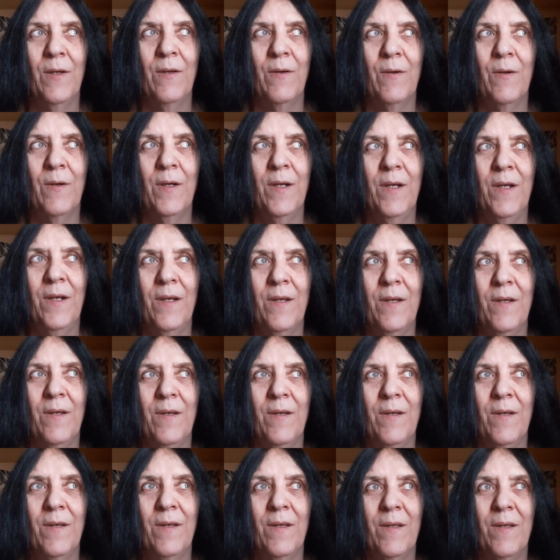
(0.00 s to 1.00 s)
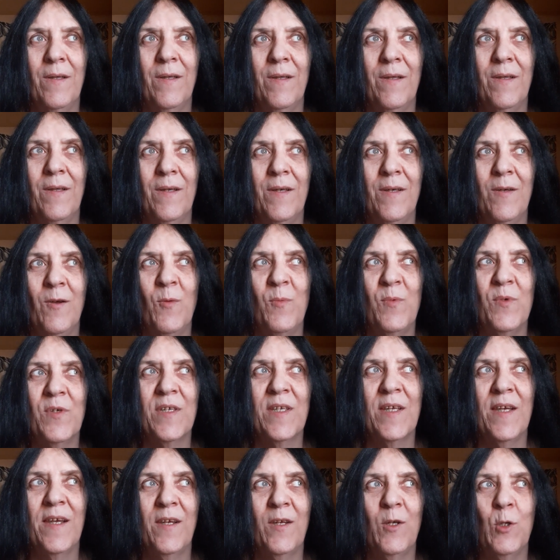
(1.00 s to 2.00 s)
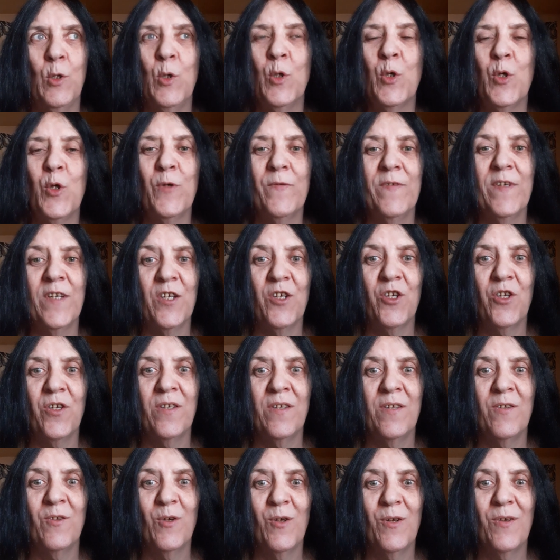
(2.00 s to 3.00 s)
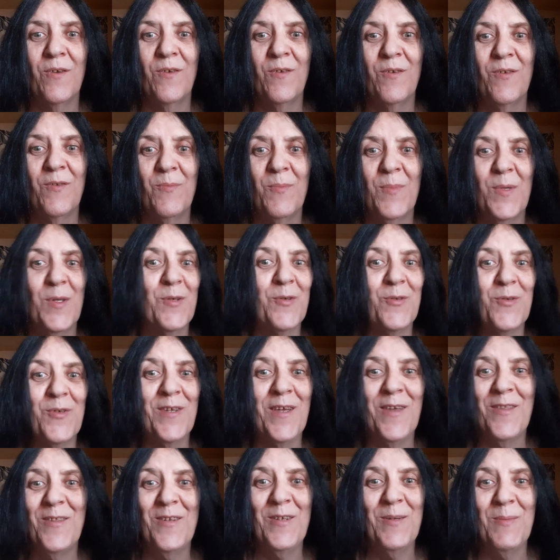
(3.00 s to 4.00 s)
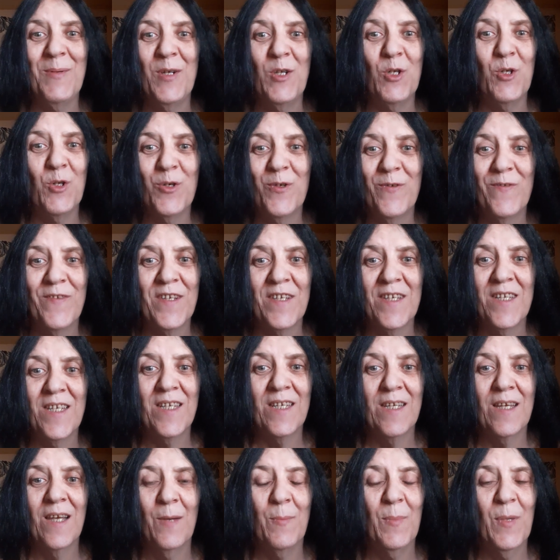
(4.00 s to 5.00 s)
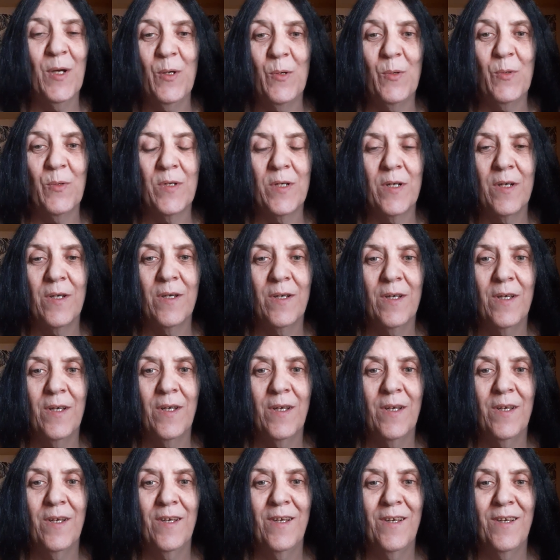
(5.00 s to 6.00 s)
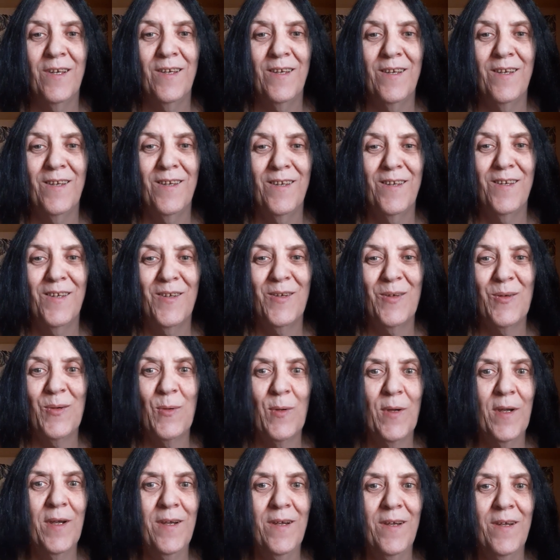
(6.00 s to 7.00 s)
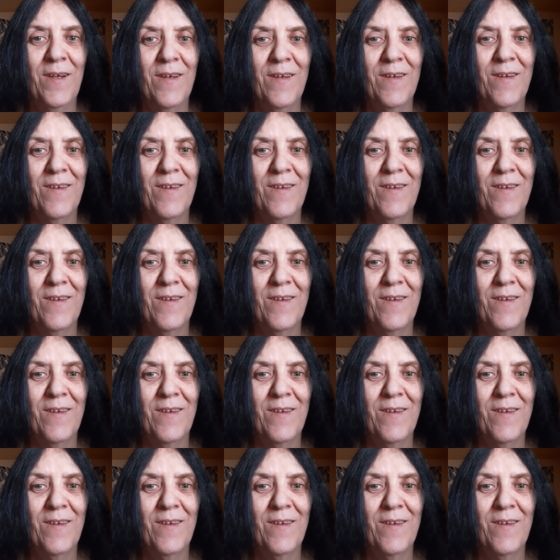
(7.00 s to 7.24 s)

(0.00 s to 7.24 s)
Right? Almost like nervous. But there's nothing to be nervous about. Right?